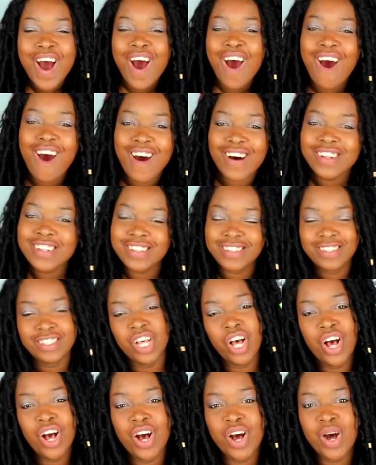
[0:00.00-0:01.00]

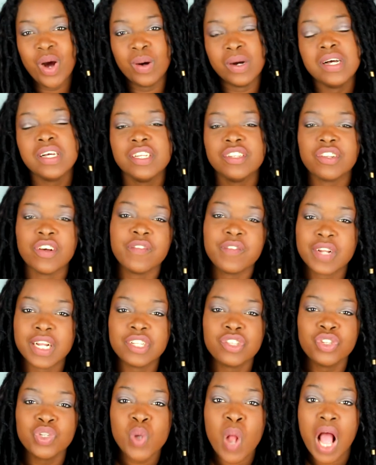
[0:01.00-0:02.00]
Also, don't
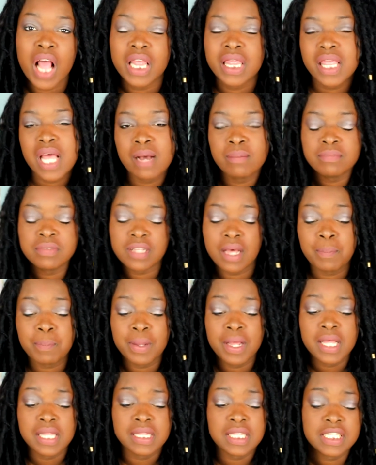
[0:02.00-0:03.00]
forget to thumbs
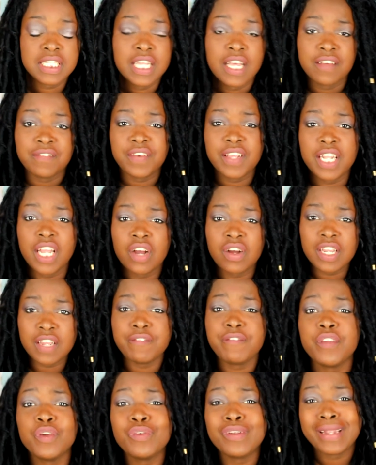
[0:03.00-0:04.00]
up this video
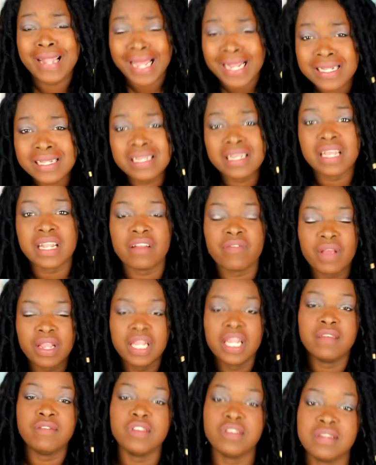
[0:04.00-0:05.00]
if you liked it and if I
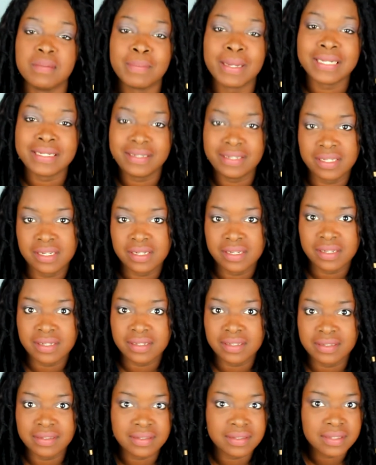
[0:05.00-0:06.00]
gave you some
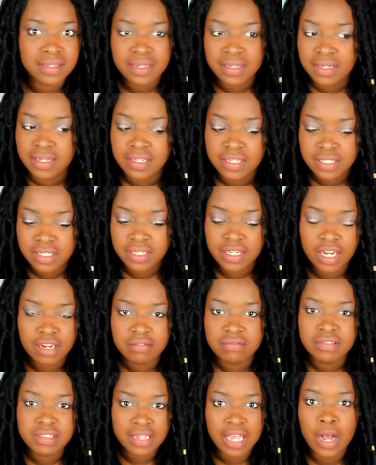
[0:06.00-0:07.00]
ideas, you
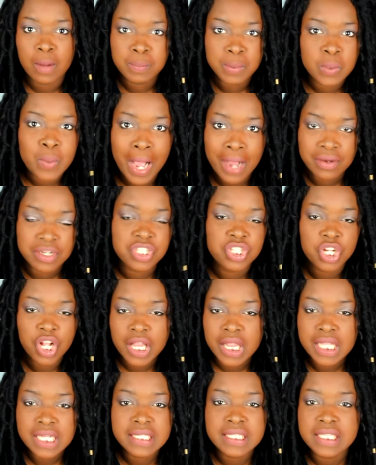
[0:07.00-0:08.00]
know, to help you out in
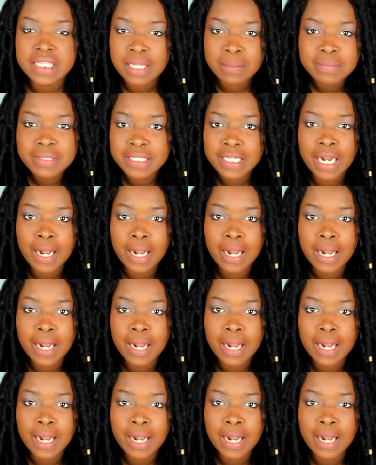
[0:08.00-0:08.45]
your list. Thumbs it